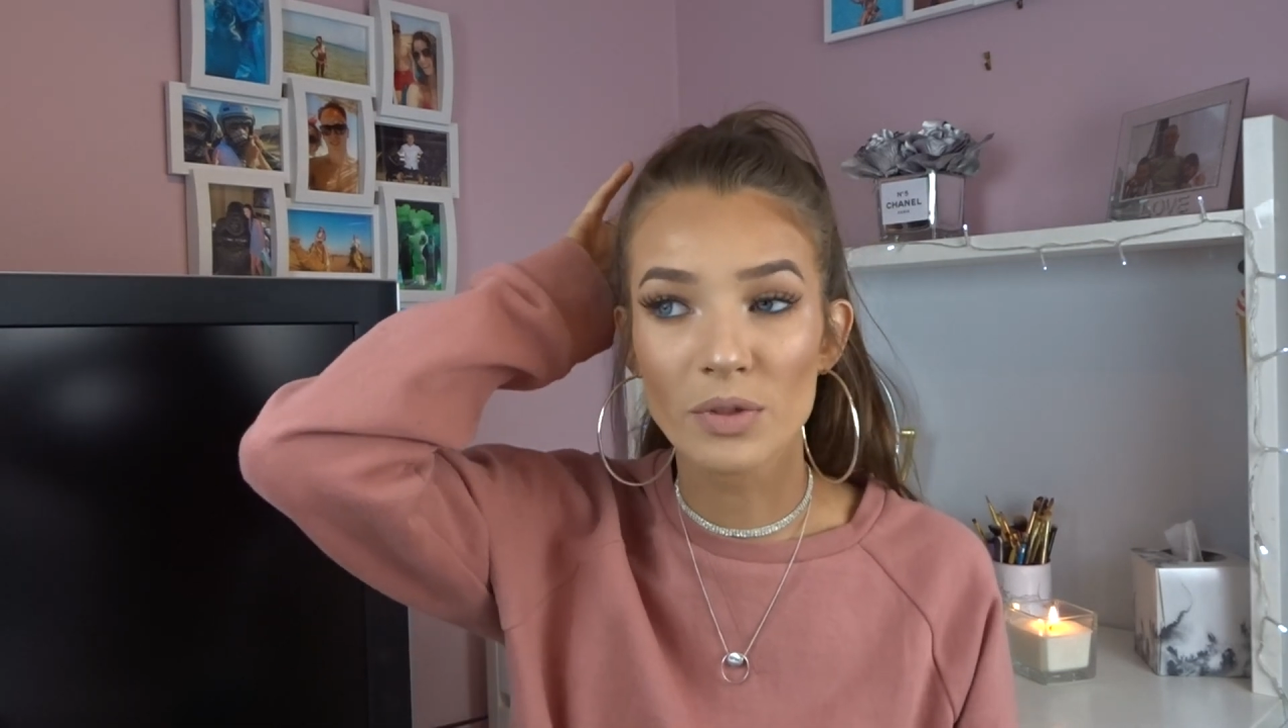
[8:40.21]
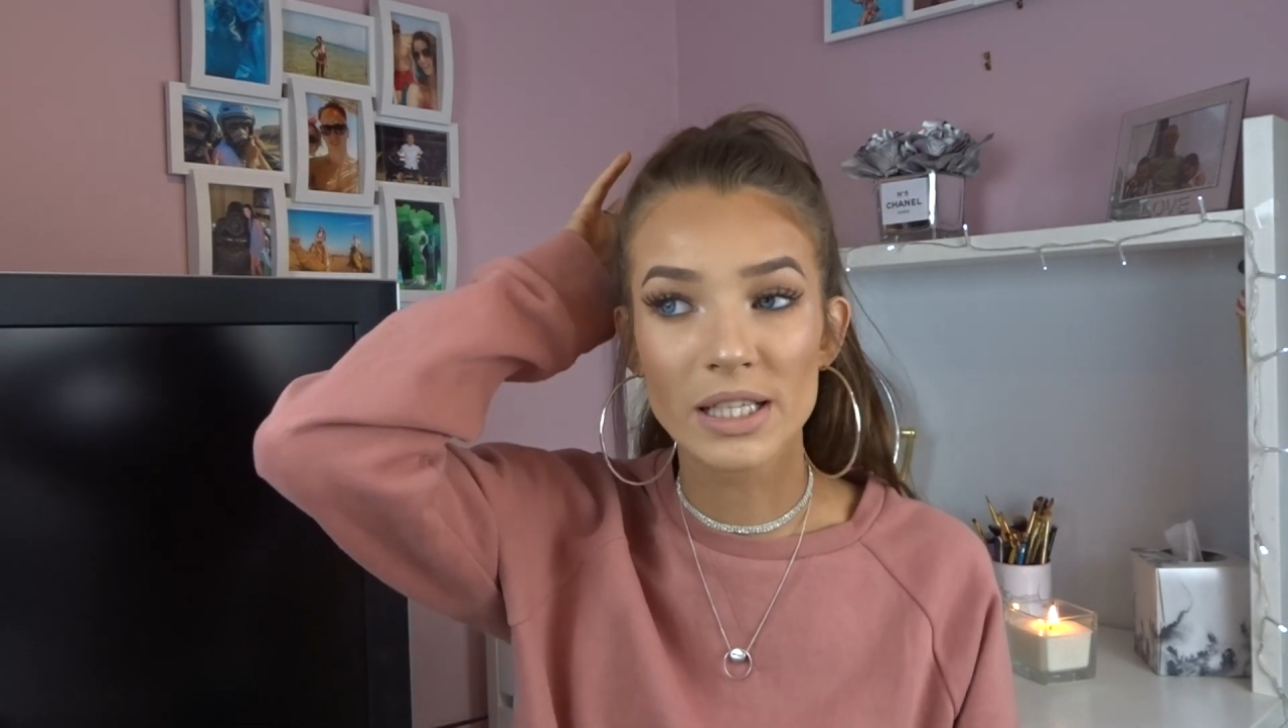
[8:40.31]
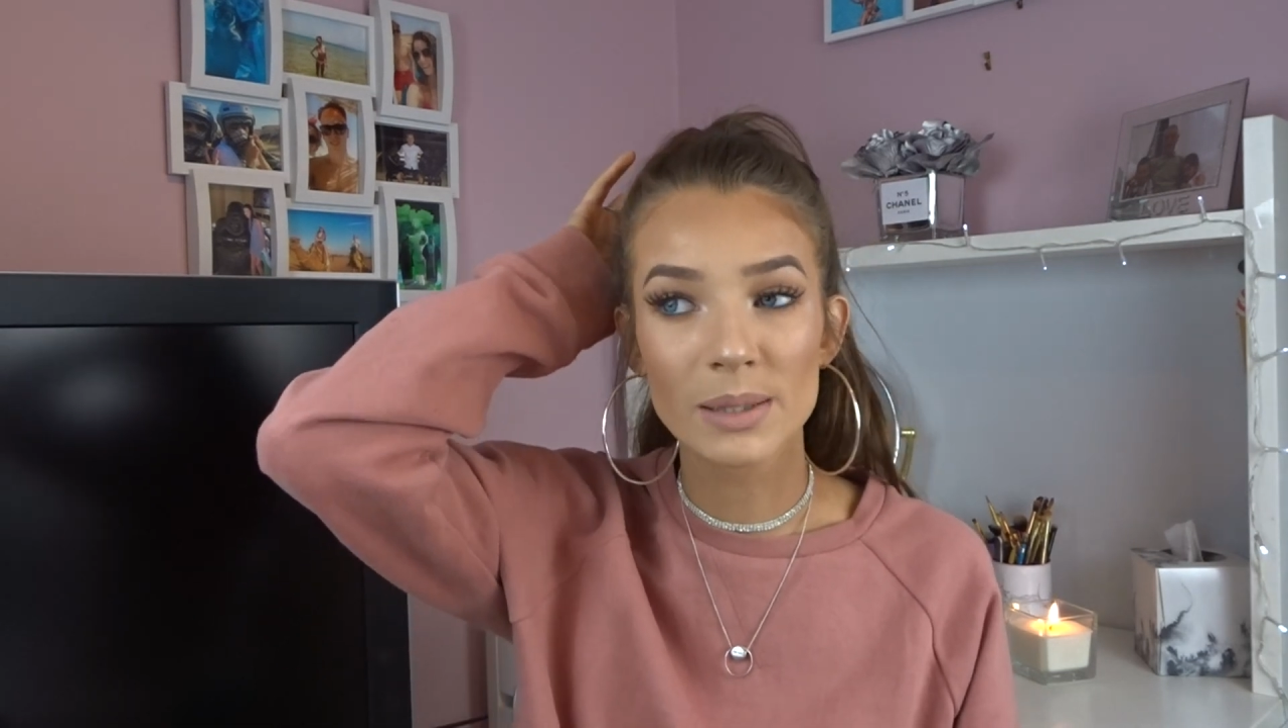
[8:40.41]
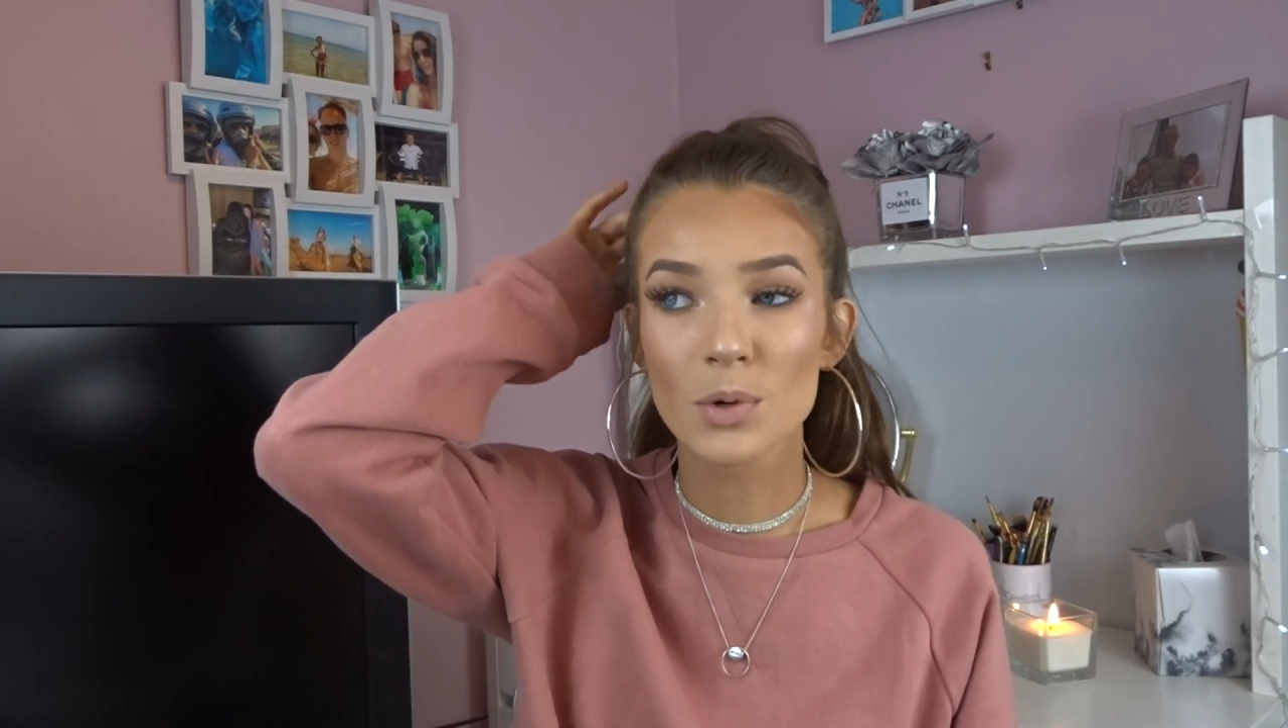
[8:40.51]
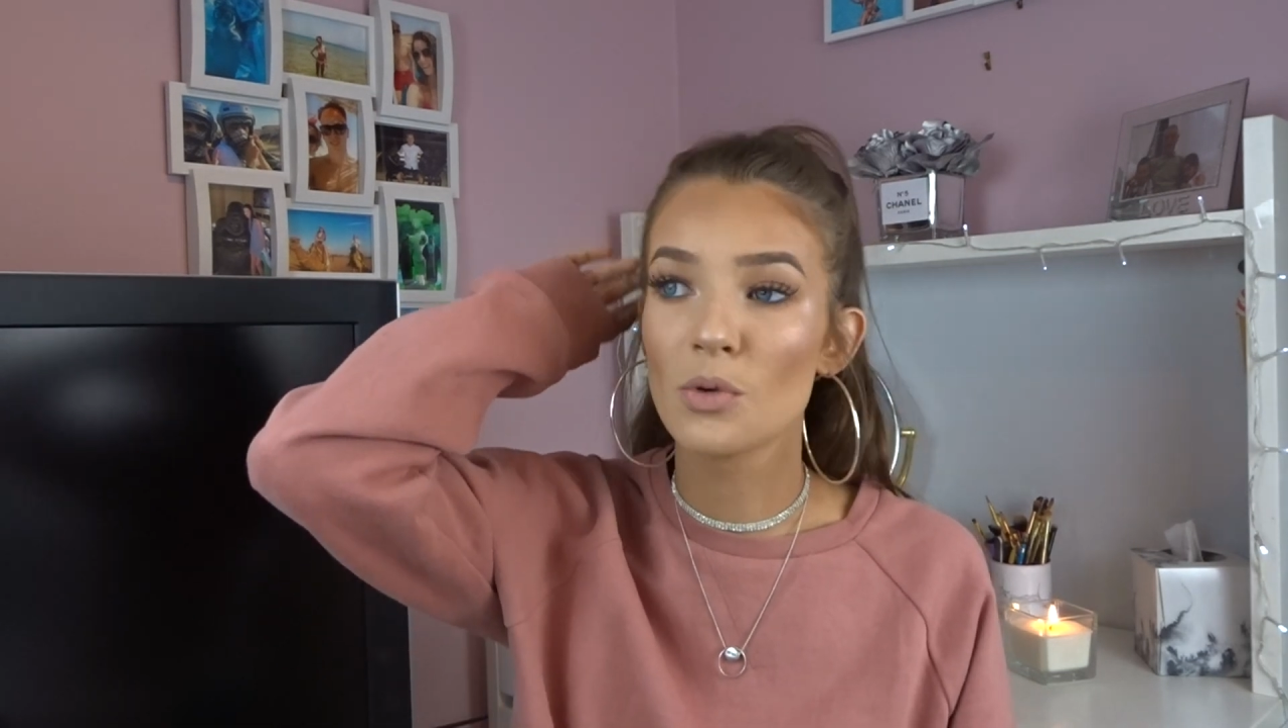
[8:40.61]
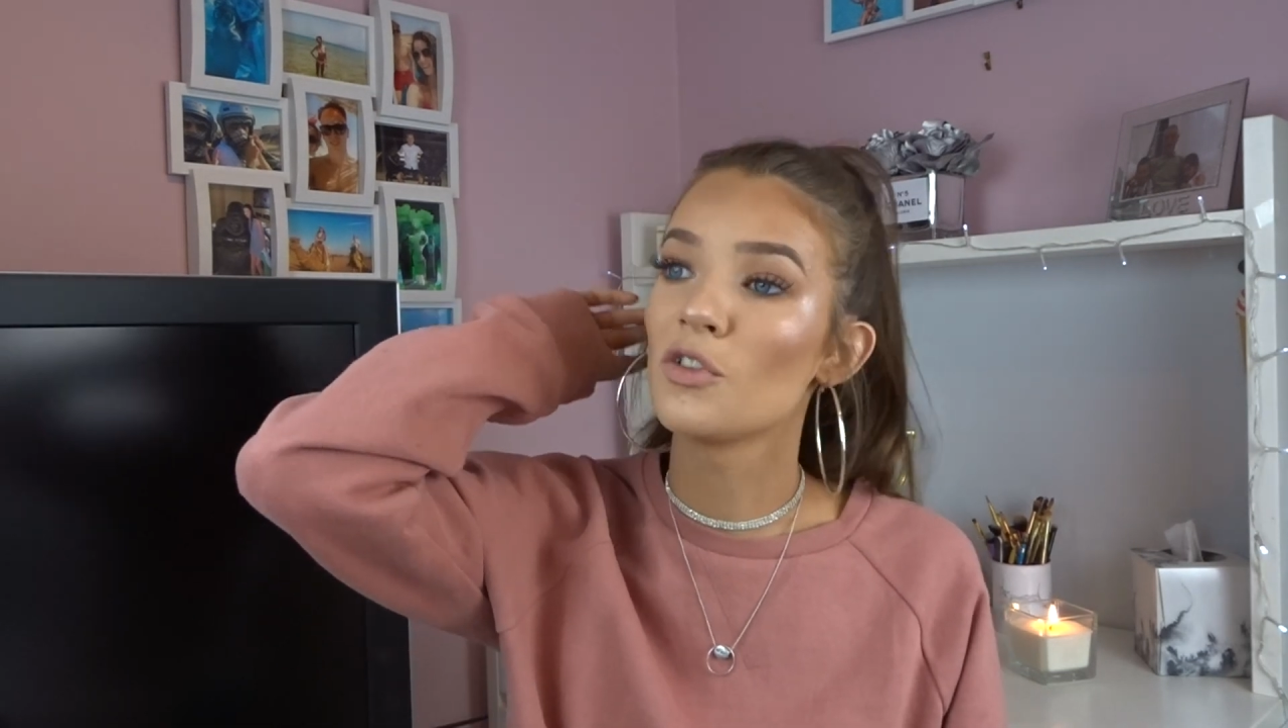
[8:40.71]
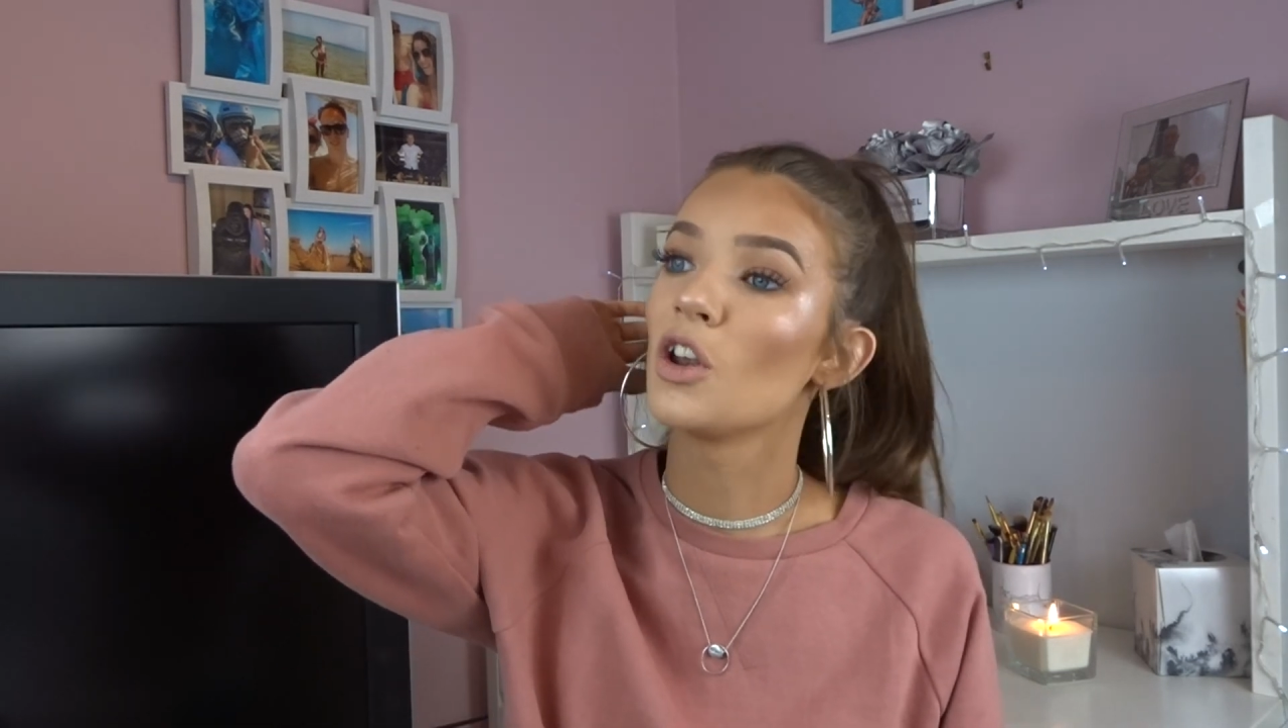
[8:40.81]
this is more for